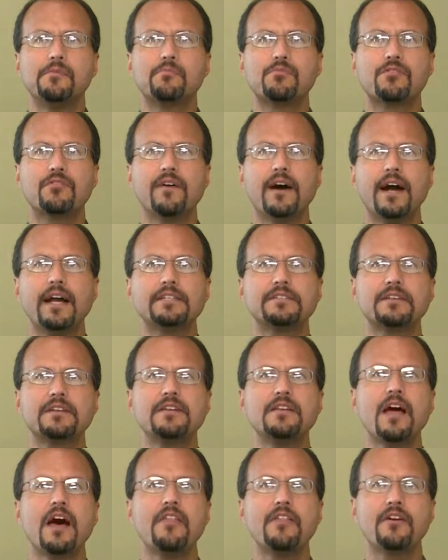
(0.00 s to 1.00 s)
provides
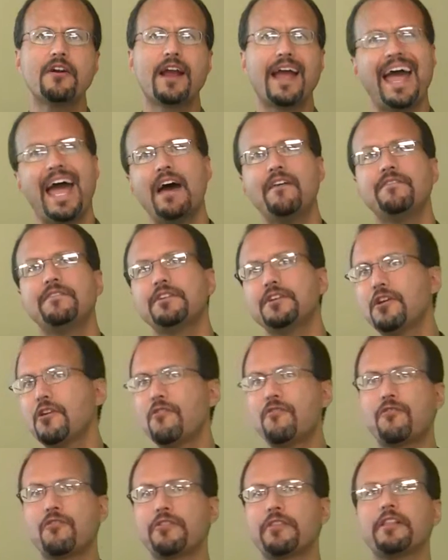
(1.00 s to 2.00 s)
another avenue
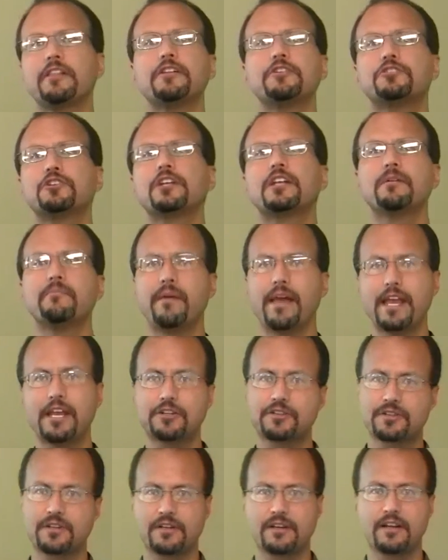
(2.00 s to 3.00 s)
for the
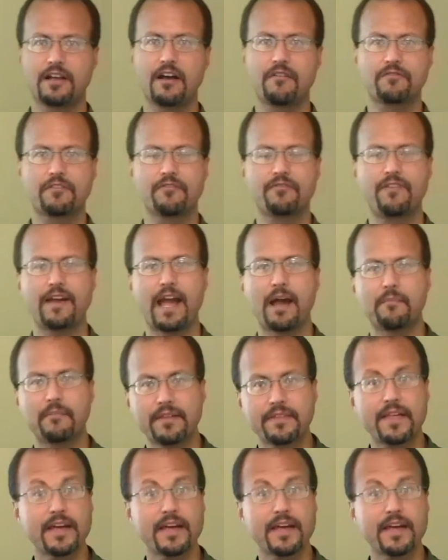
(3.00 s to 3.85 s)
legitimation of the family.